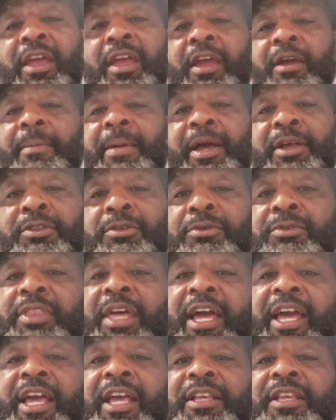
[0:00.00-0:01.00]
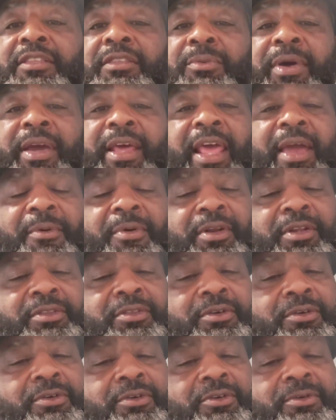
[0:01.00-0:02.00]
Everybody do things the way they want
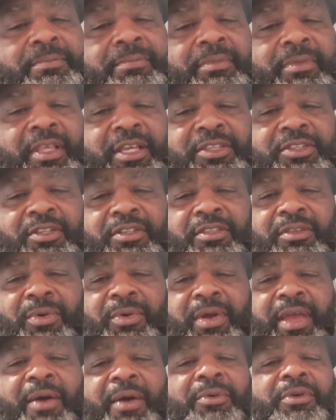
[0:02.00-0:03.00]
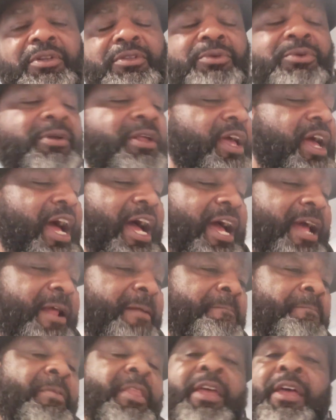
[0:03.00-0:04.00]
to do them. That's just the way I want to do it. All
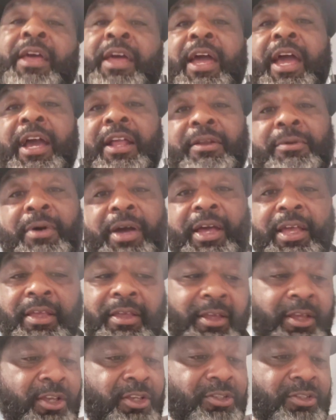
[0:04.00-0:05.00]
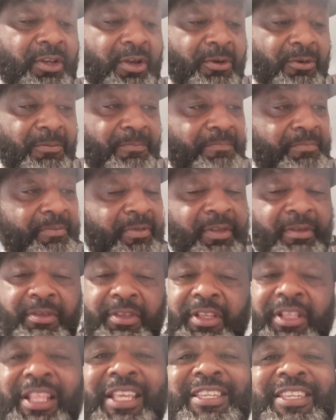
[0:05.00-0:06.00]
right. Anyway, so
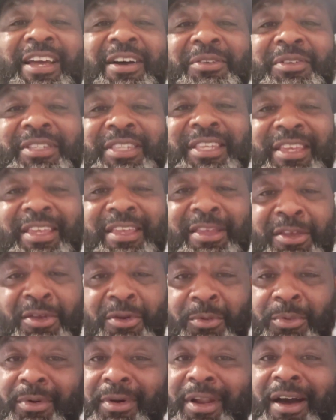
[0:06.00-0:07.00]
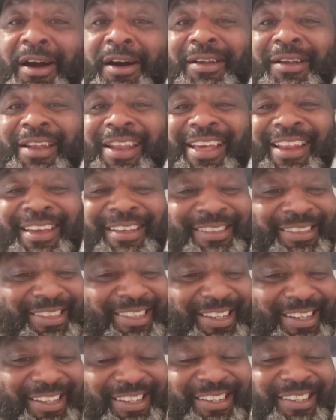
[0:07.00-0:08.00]
just let y'all see what all that
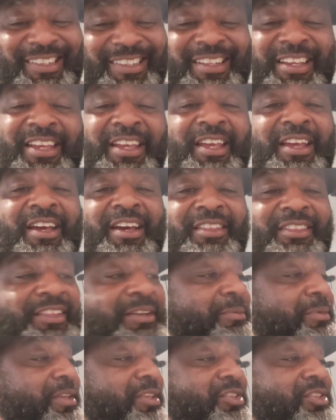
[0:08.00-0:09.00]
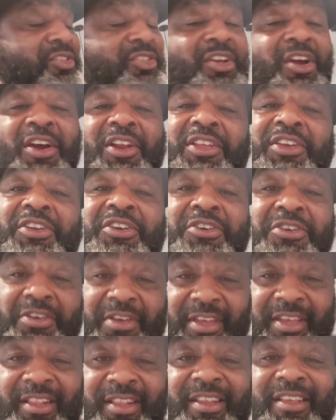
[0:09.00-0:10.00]
I've done, and then I'm gonna get started
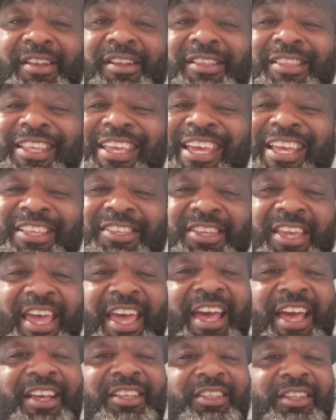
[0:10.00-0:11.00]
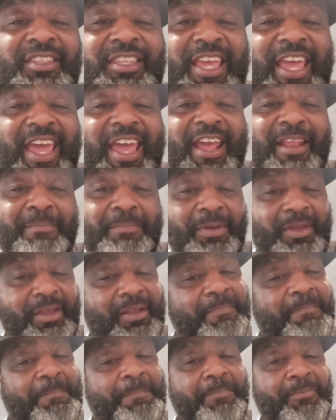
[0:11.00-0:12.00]
cooking in just a tad
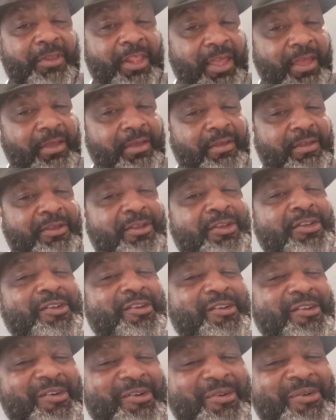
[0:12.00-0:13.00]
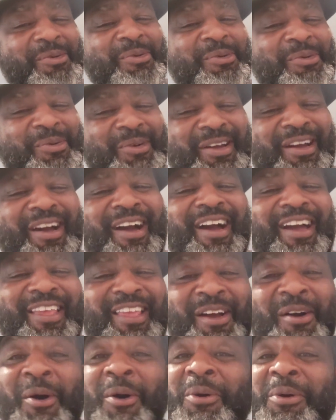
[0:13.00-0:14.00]
bit. Okay? Cool. All
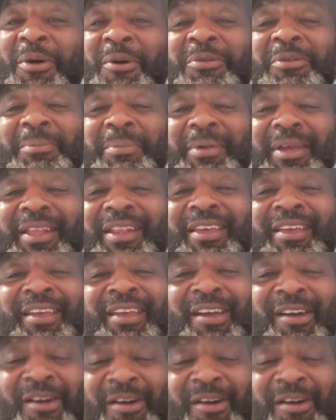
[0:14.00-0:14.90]
right, y'all. Hold on a minute.